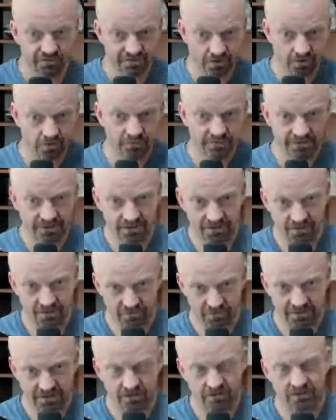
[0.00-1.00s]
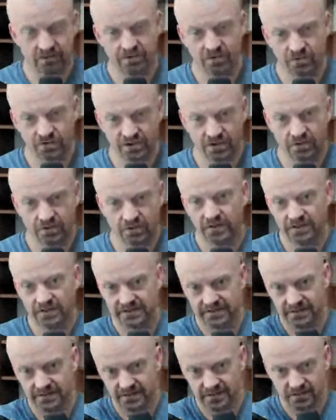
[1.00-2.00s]
serum zinc goes down, you're generally going to
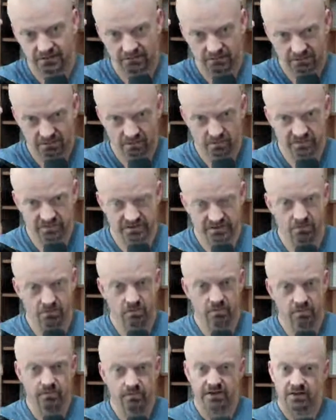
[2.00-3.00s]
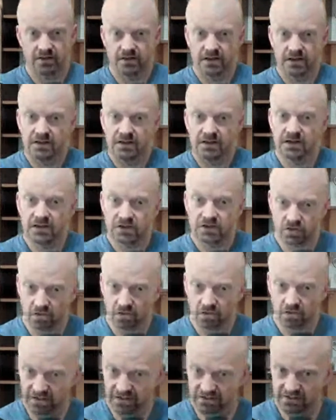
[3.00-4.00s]
see, in the initial
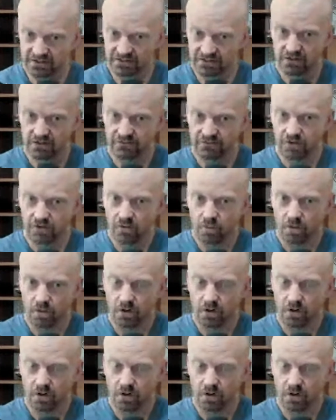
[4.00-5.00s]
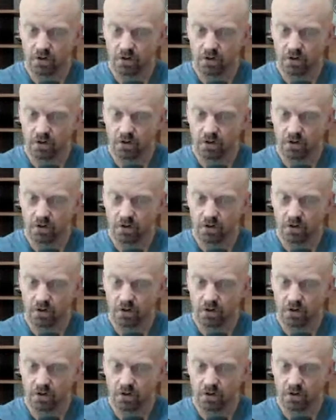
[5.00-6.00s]
phases of our work, we generally see
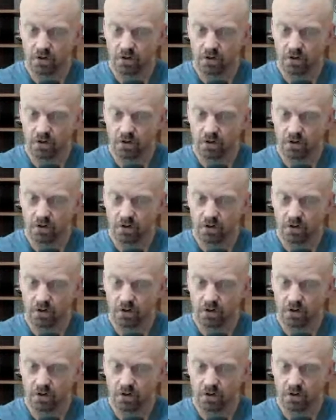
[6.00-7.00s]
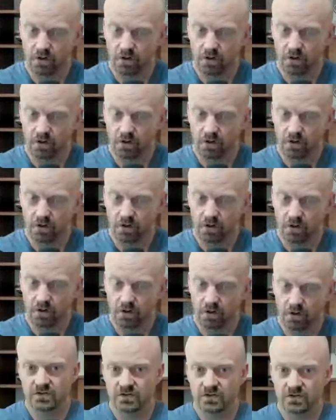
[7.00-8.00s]
zinc and copper go up and down together. The
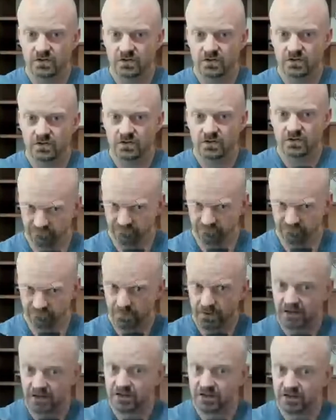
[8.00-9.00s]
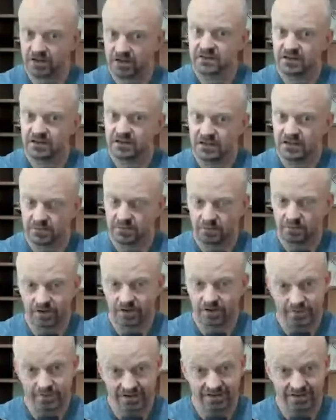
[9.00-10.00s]
body tries to keep them there
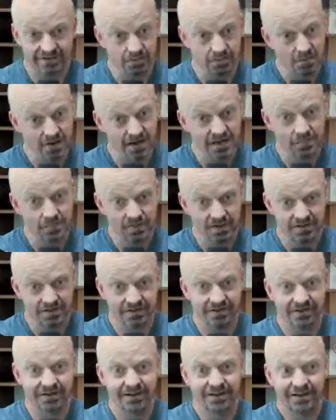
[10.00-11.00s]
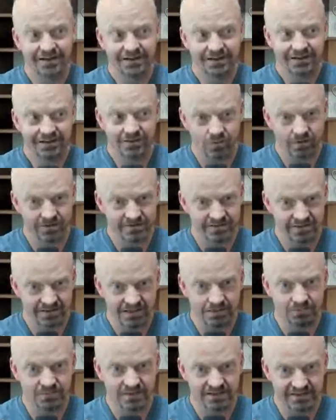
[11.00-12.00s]
because, in my opinion, it wants to
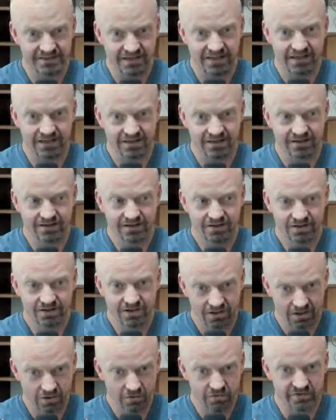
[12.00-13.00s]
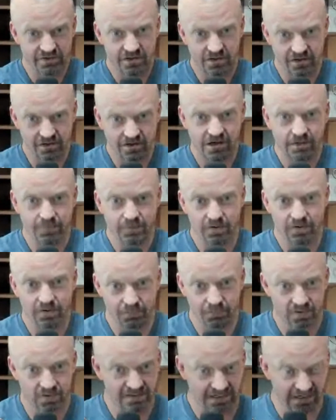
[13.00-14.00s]
keep the zinc close to the copper to
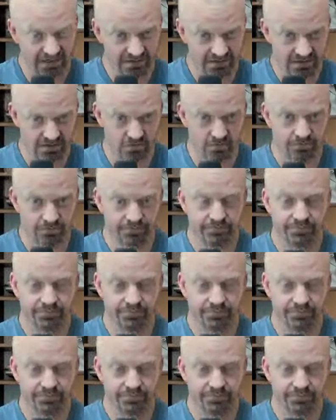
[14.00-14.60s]
protect you.